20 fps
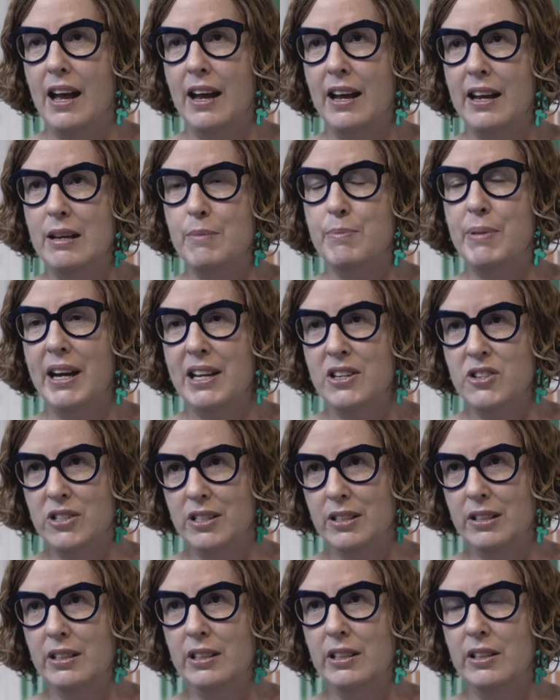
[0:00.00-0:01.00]
a
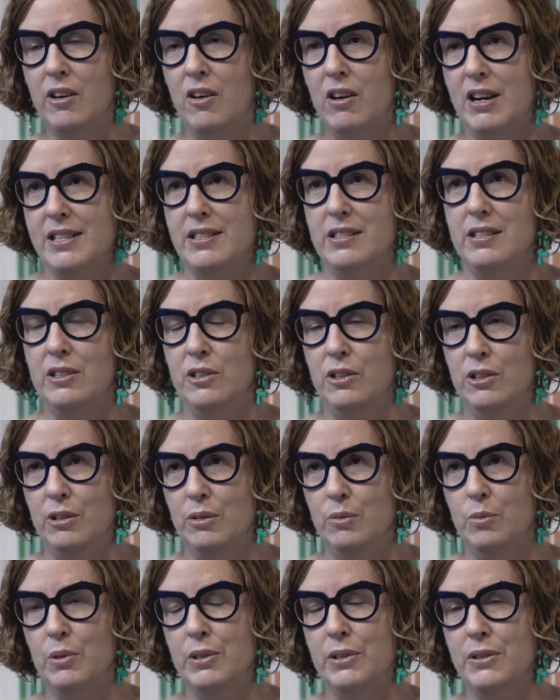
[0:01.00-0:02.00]
patient in
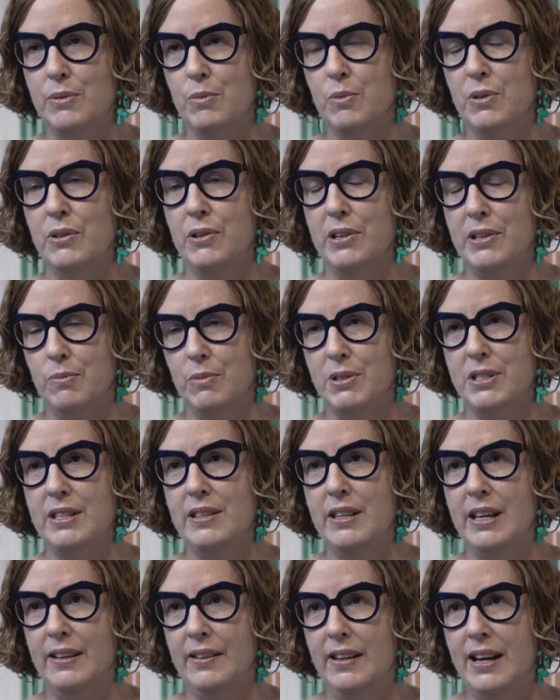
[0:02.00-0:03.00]
ICU were, were in, was
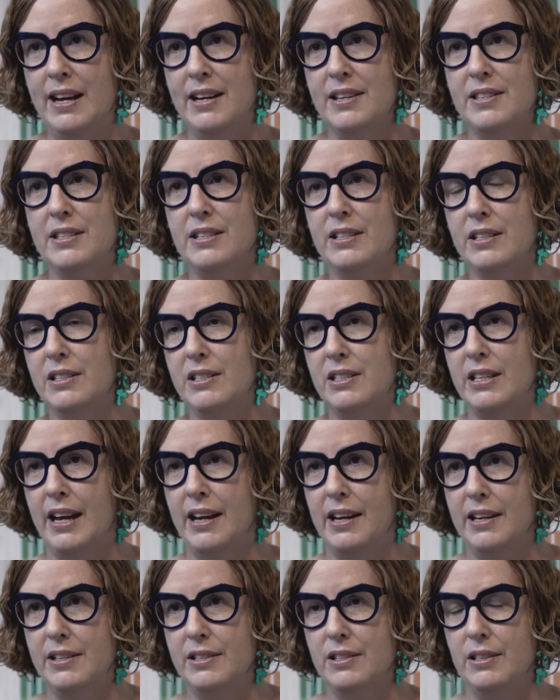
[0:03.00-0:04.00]
in their last
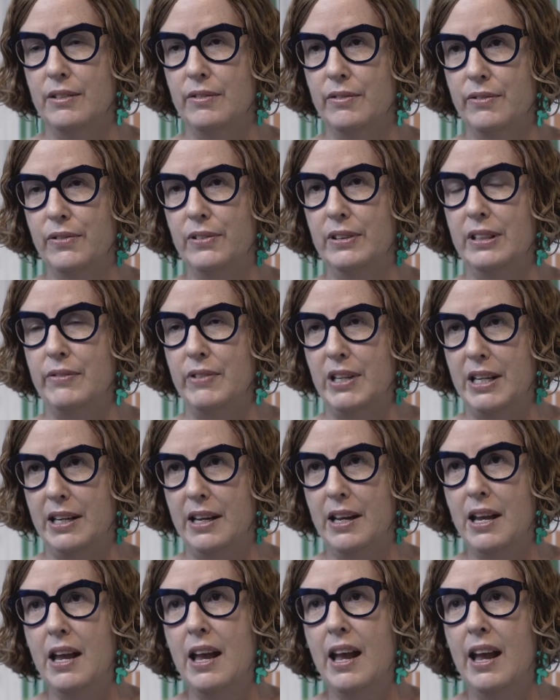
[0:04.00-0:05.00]
days of living,